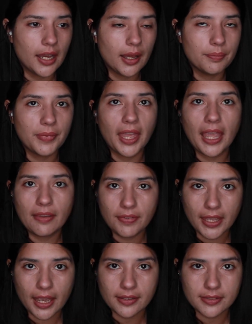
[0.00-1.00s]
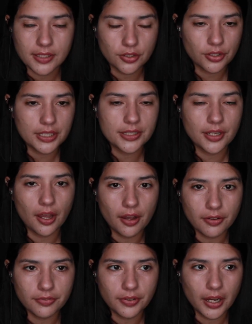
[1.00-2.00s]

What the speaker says: AVX series of,